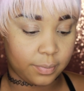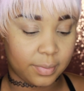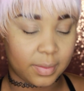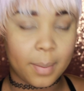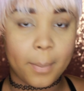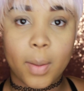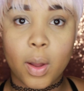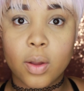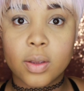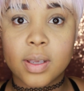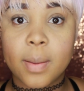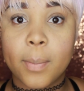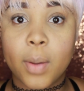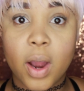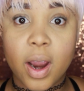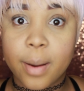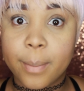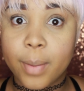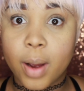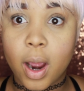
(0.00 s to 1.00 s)
The most
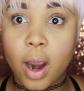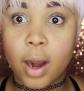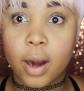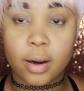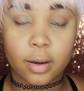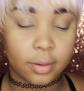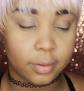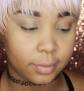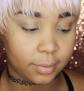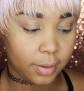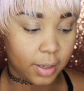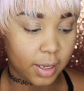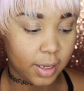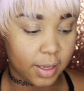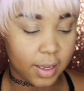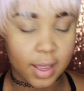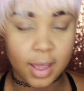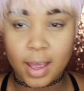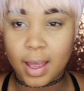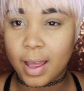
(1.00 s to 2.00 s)
important part.
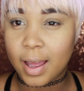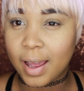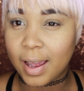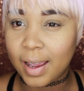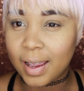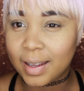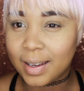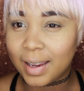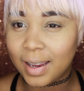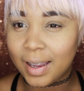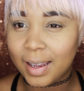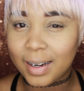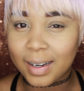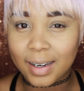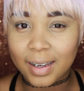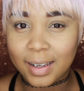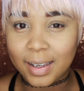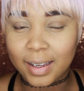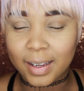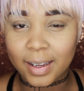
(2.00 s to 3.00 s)

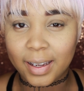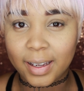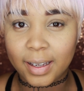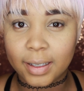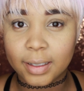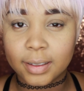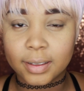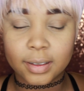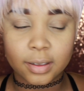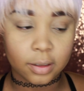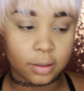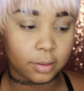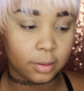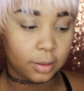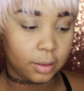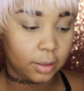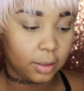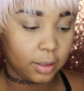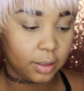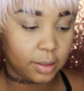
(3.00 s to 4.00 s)
Highlighting!
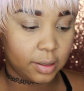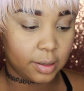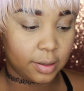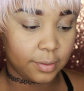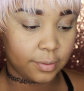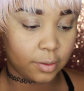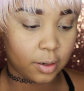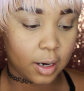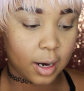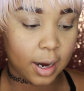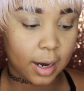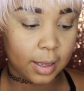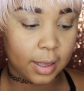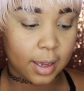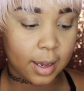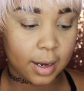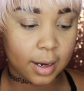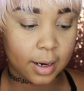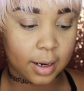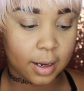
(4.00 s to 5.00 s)
For
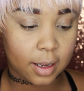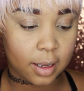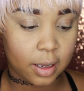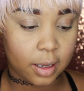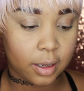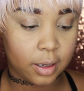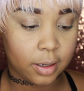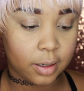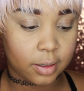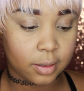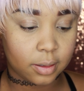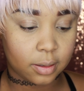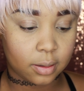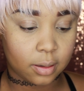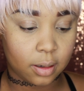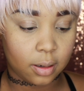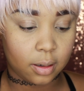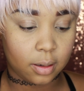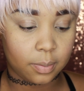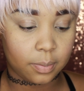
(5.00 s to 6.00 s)
highlighting, guys,
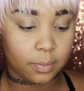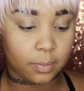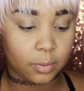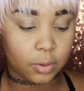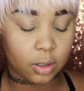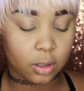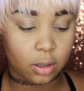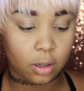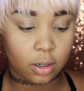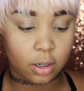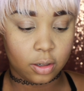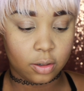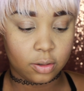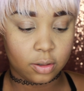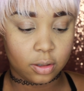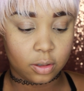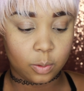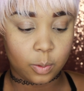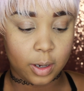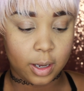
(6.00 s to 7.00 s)
I'm just going to use
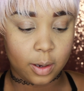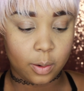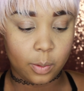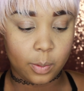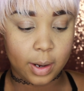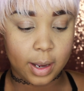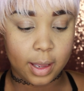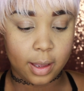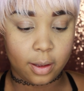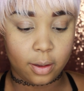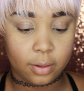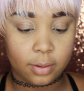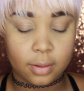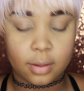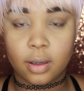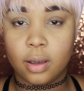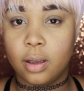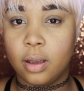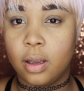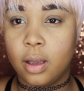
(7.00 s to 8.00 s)
this Wet n Wild
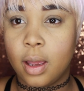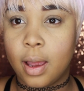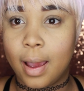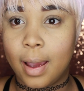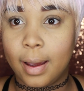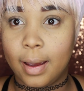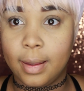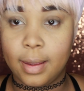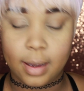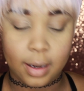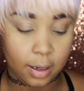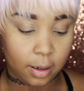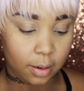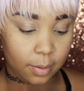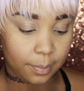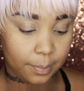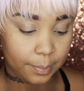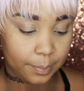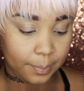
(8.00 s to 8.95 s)
highlighter.